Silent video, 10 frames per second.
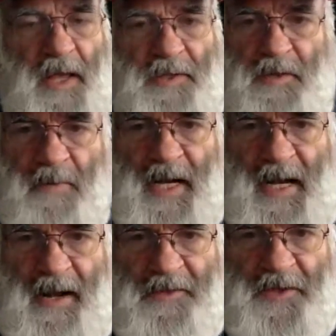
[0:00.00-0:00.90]
Somebody
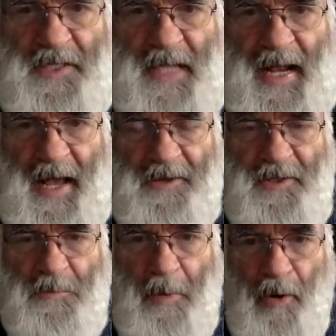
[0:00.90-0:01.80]
down at the State House
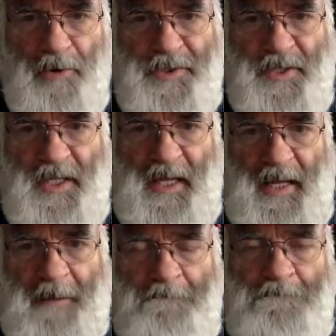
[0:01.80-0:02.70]
supposedly